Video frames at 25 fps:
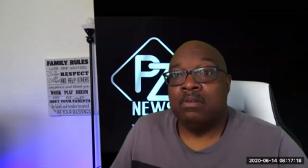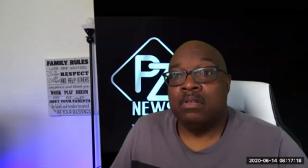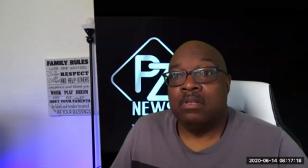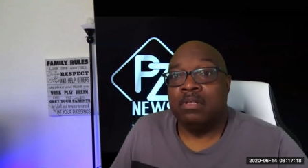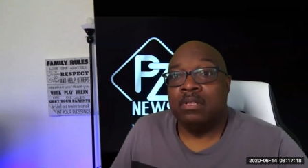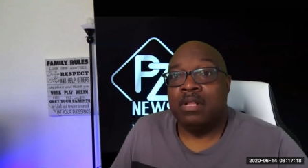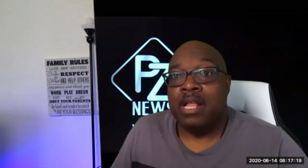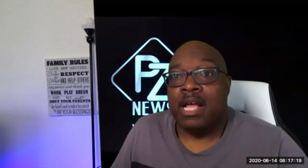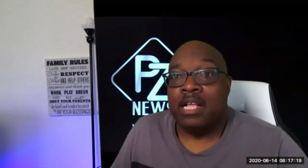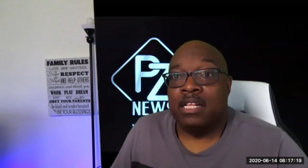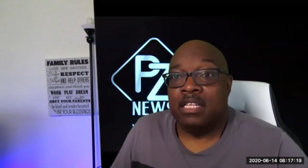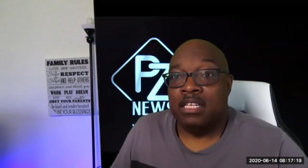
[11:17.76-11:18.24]

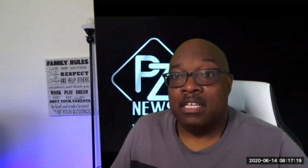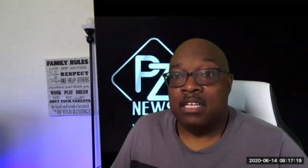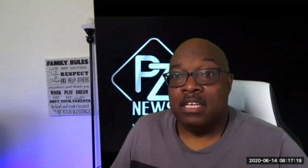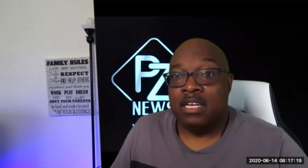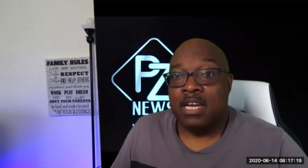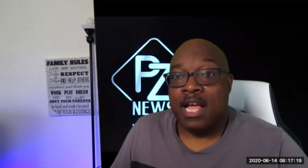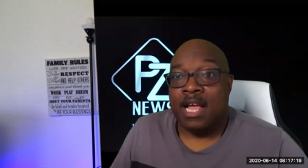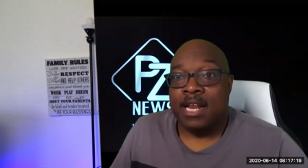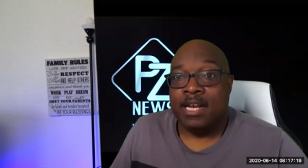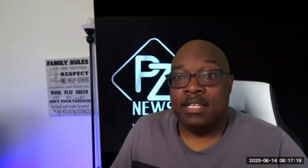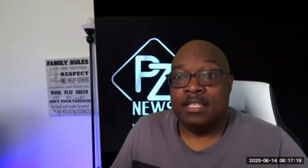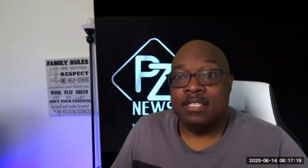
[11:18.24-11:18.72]
like the
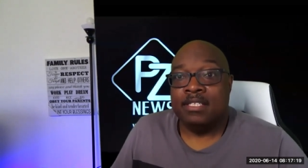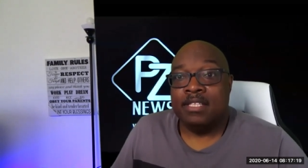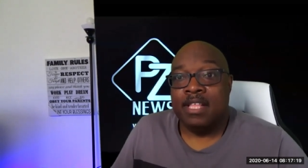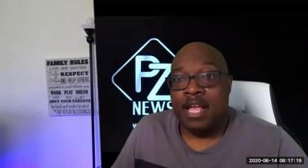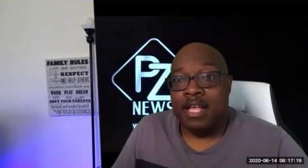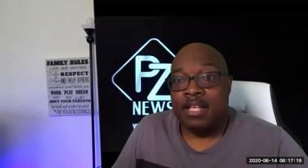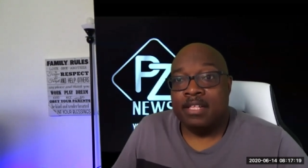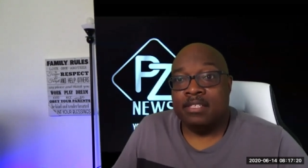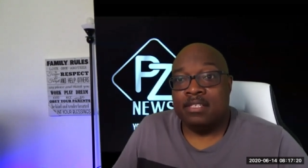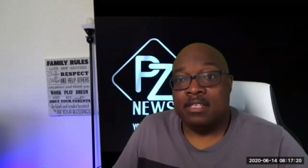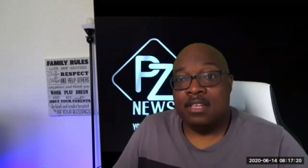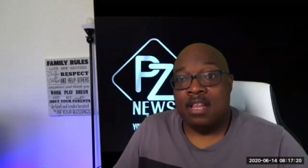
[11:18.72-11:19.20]
United
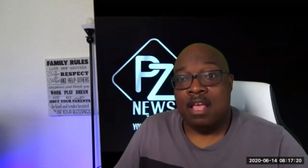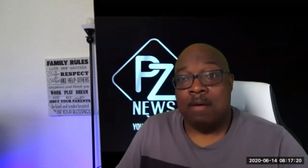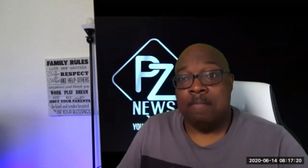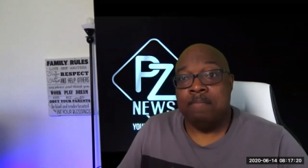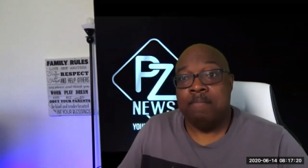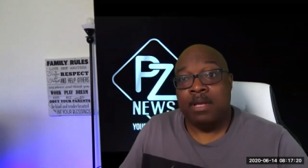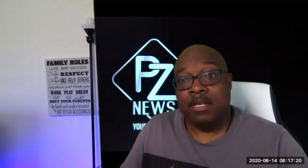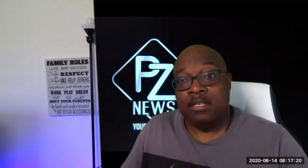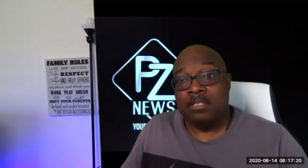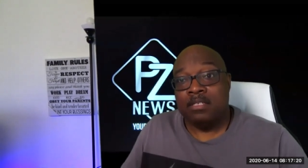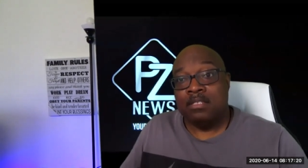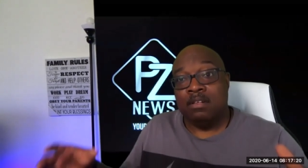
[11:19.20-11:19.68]
States. Now
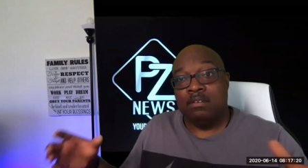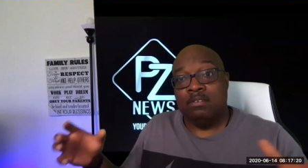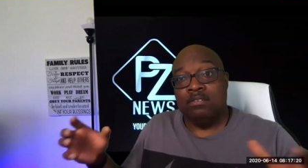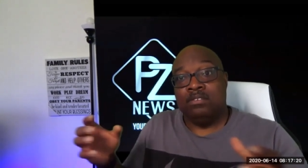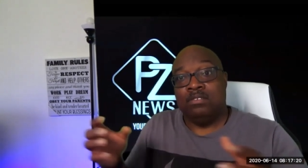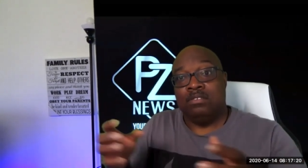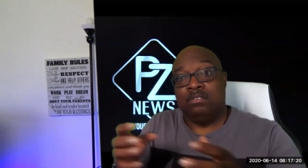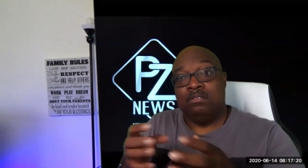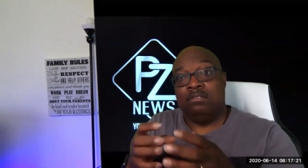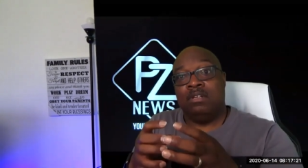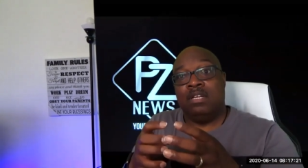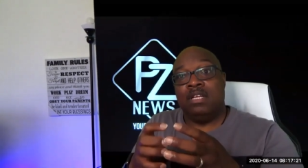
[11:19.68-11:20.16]
mix those
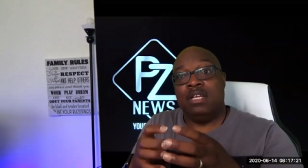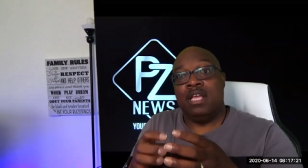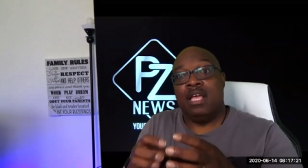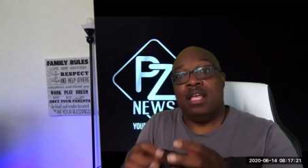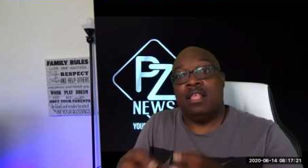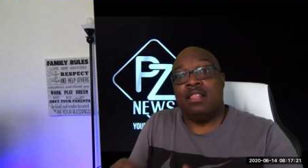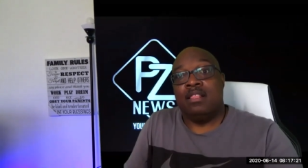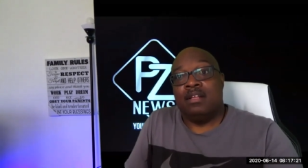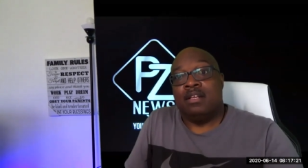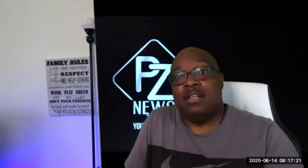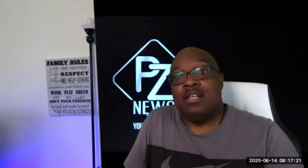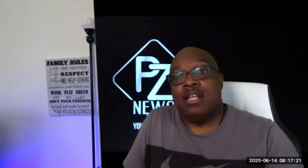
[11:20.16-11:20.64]
two
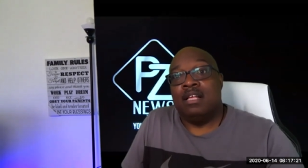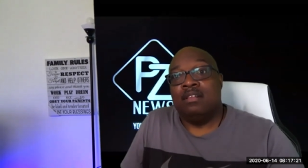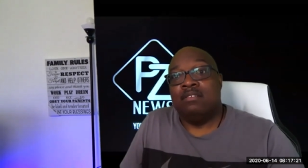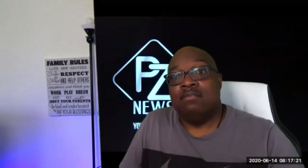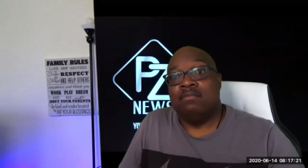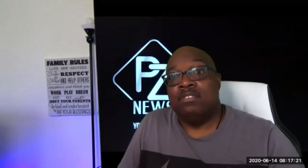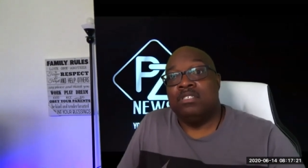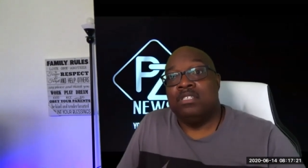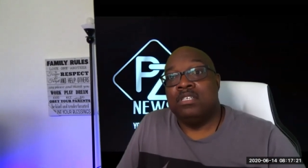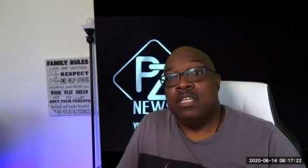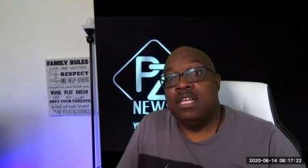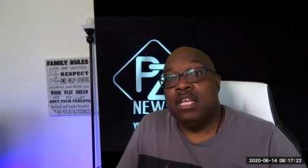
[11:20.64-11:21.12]
together, and that's
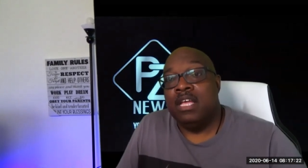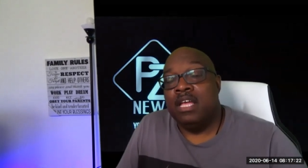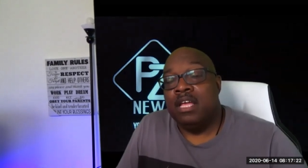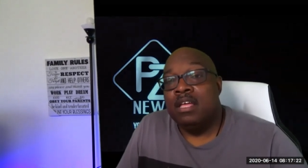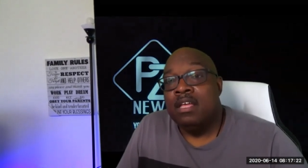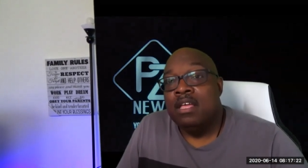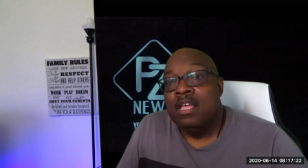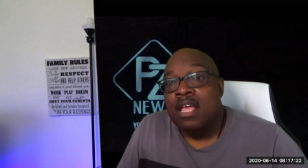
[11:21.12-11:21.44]
what you get.